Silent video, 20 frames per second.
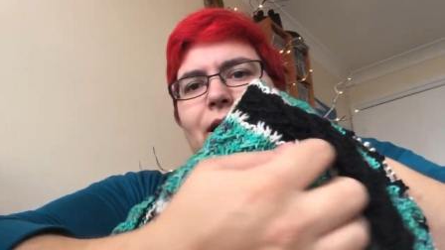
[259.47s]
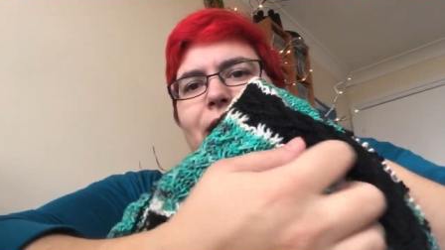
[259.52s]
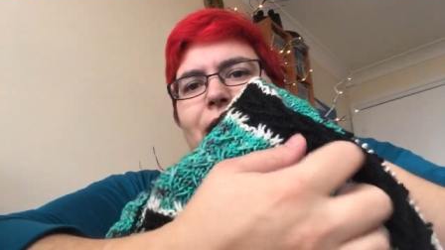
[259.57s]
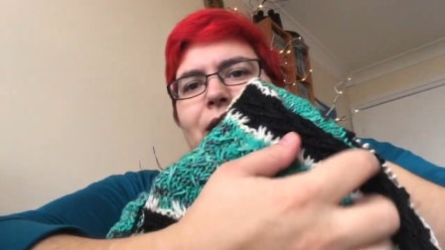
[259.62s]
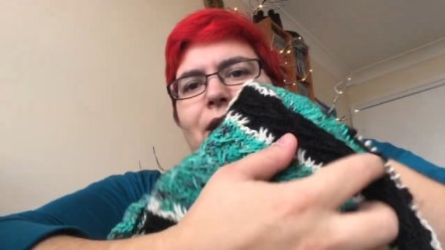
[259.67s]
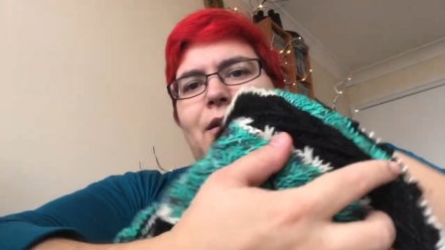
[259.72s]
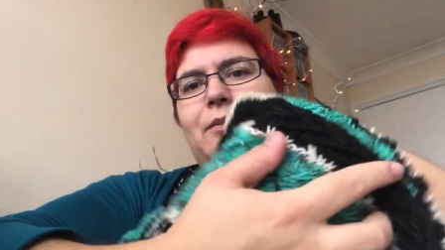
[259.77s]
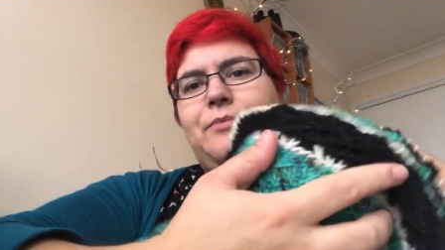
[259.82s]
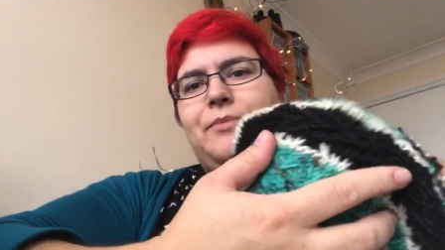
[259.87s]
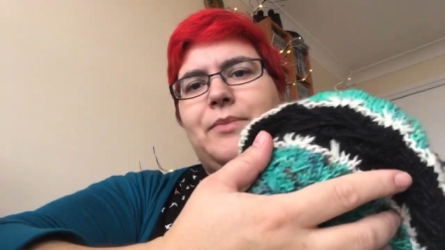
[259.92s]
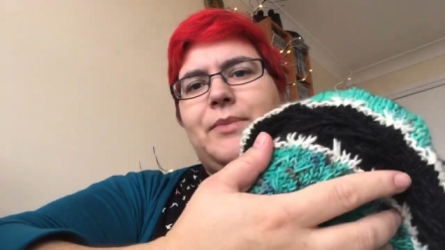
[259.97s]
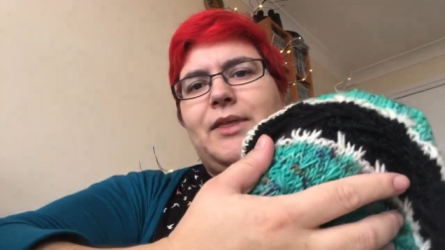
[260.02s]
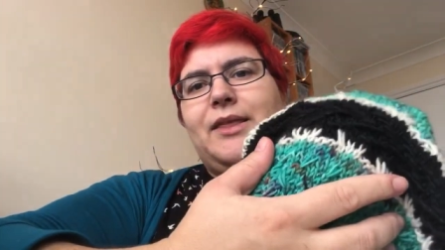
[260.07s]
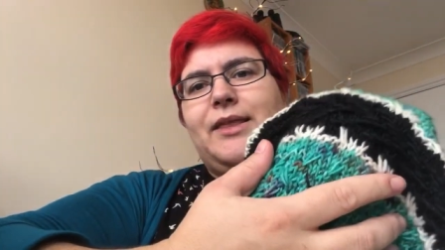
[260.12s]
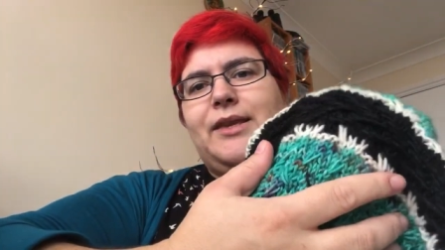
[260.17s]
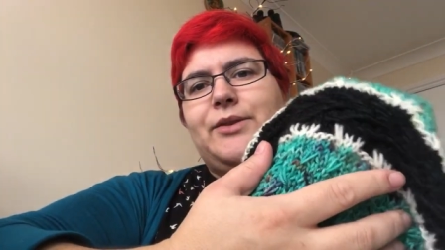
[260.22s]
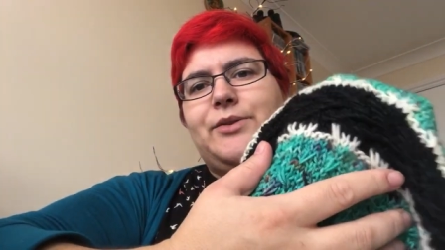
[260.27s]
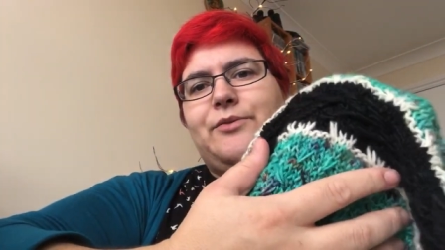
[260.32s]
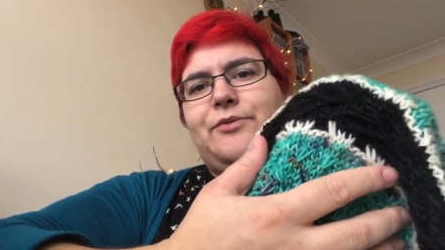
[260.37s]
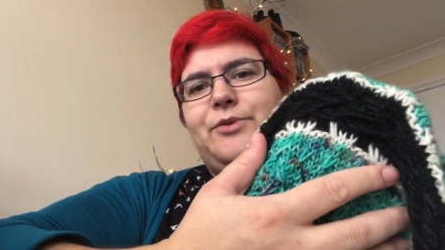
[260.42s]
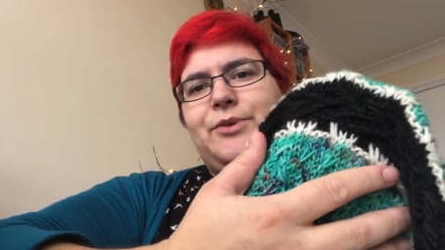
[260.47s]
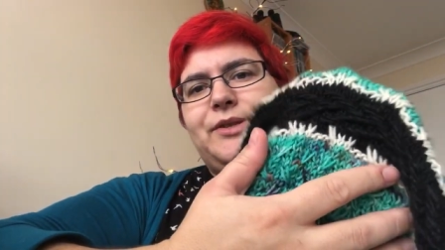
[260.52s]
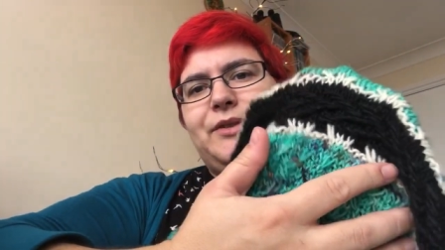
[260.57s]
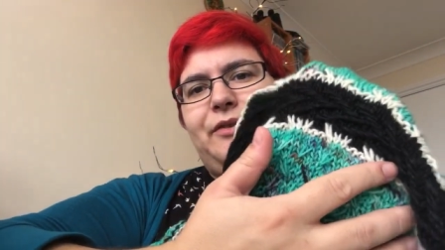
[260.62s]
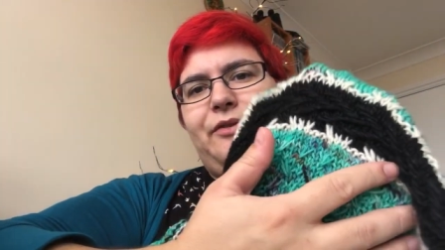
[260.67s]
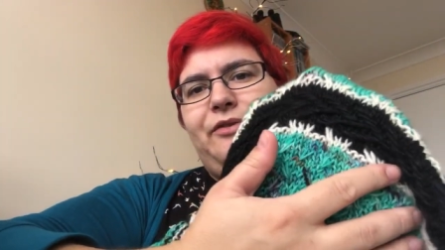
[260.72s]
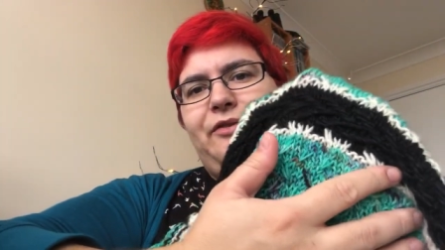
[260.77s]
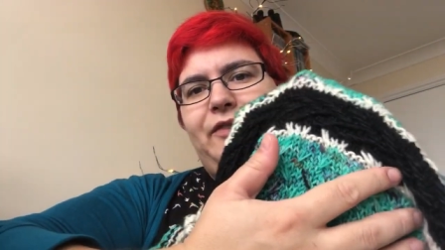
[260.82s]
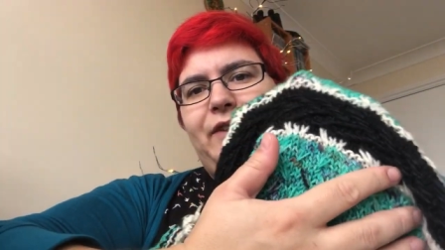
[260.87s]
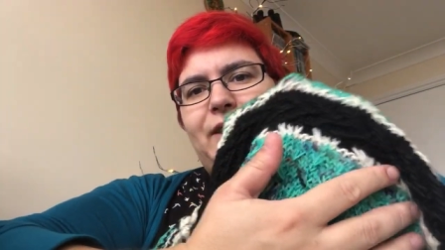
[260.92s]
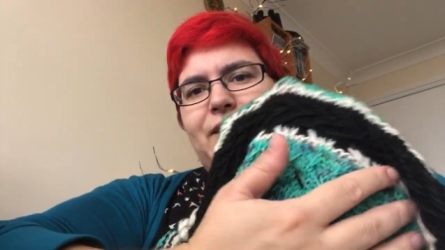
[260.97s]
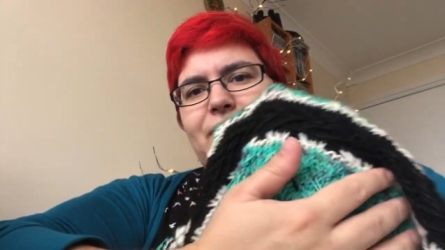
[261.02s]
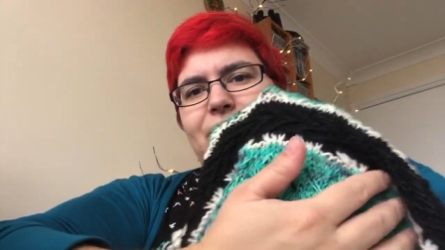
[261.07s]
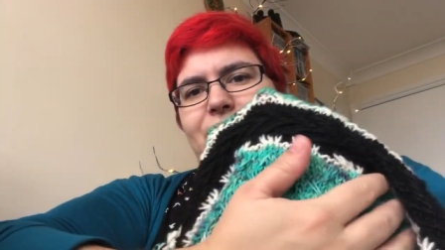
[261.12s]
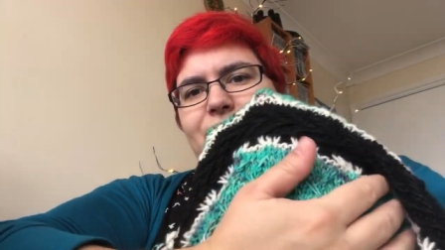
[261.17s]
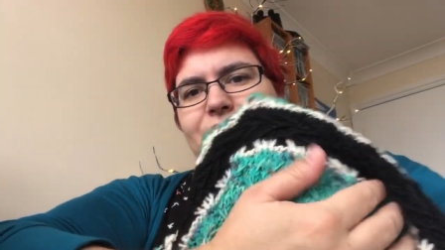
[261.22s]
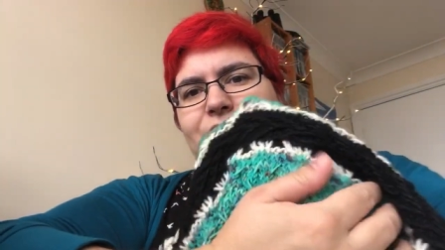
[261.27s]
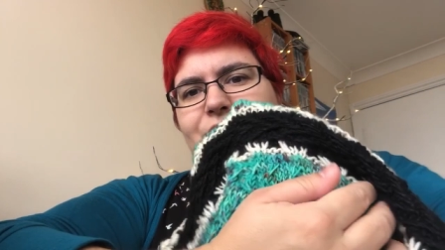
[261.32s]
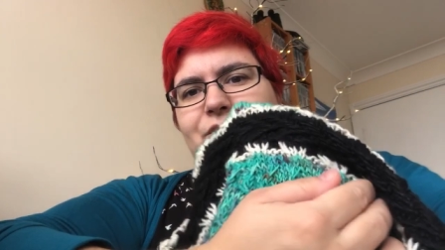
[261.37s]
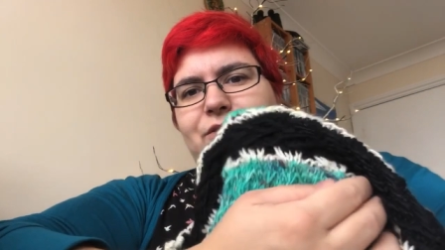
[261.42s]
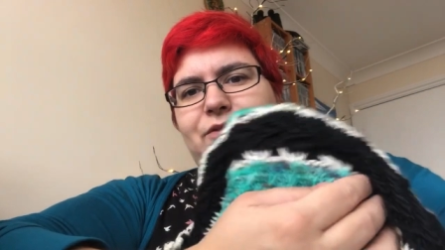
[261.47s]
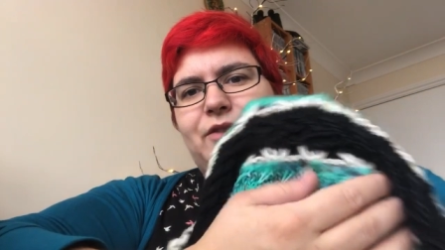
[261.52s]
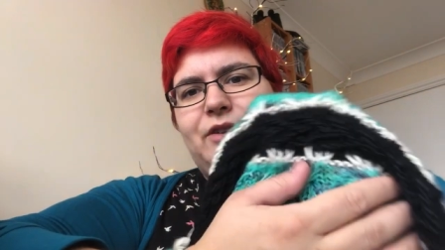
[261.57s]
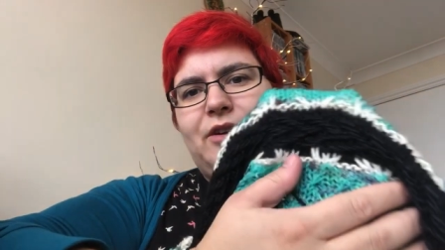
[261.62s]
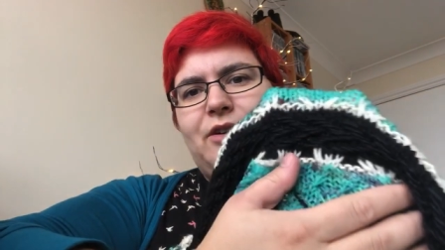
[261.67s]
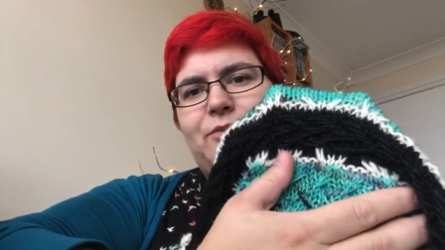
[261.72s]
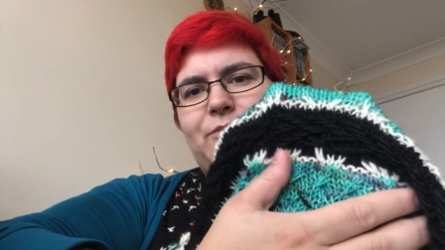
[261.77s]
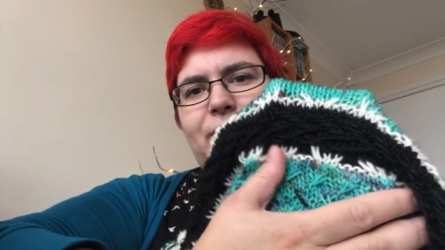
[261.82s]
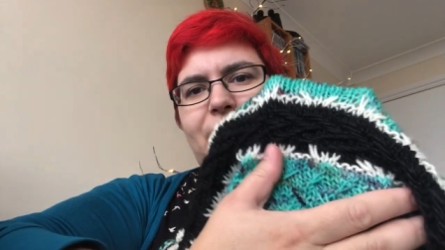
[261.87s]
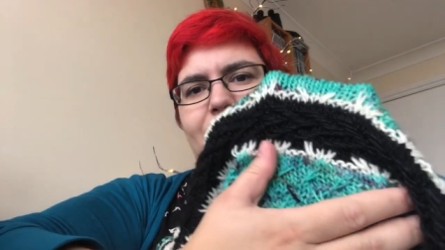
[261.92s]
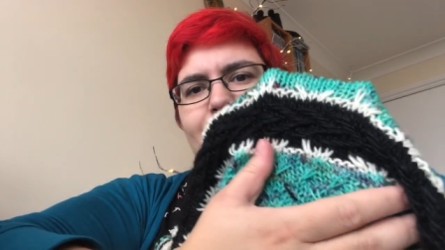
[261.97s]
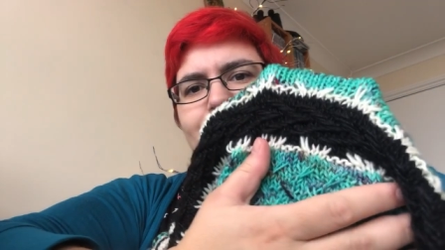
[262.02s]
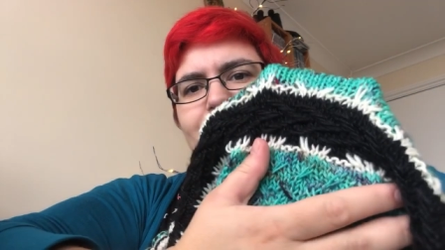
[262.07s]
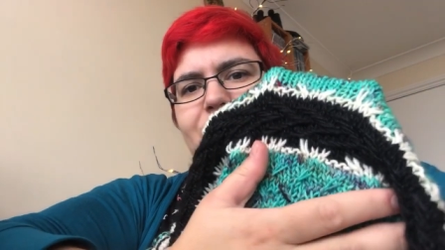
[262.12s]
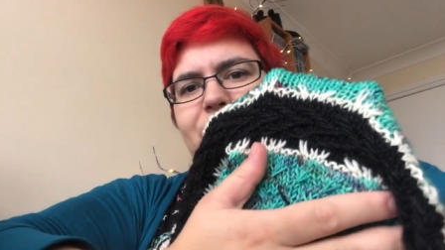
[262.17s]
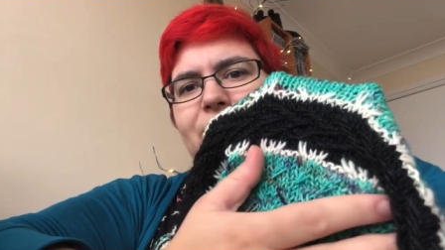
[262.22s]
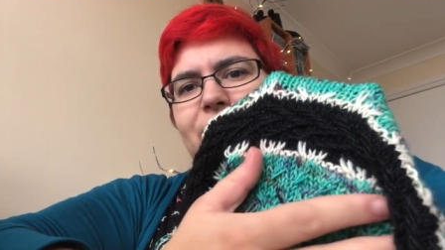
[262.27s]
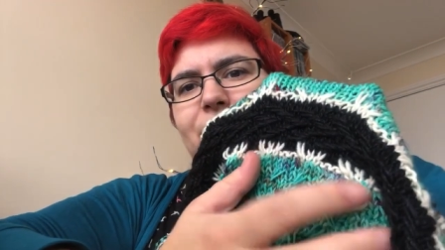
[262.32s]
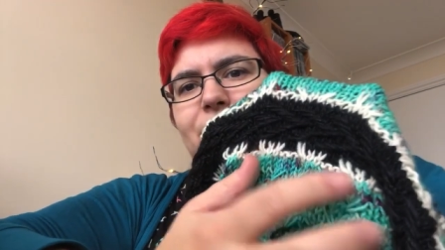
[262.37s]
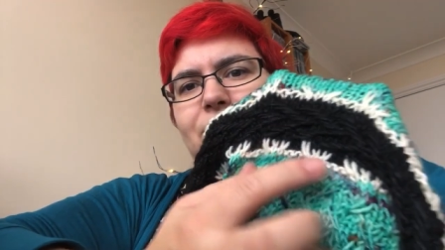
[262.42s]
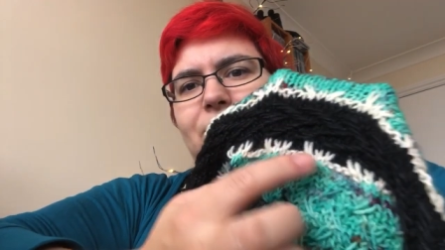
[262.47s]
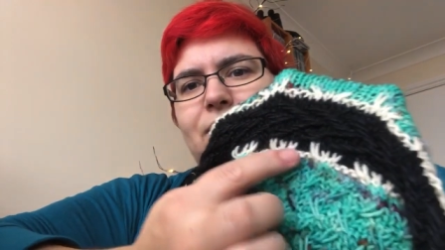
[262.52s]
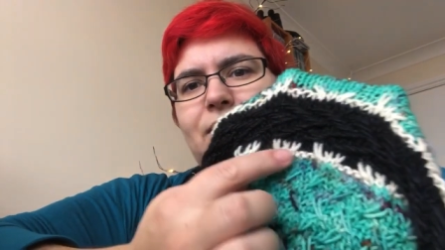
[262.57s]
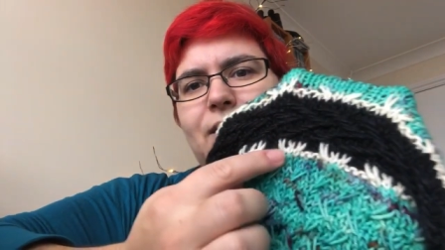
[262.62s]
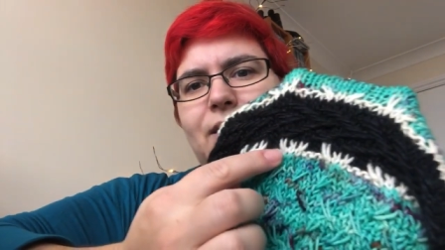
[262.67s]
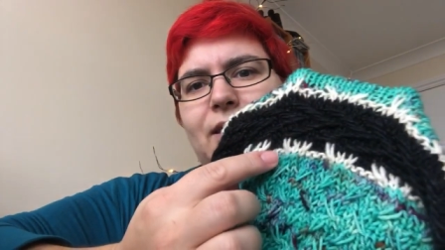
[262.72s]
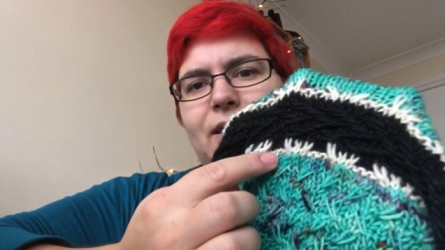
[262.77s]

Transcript: um, there's sort of always a thin stretch of line again with little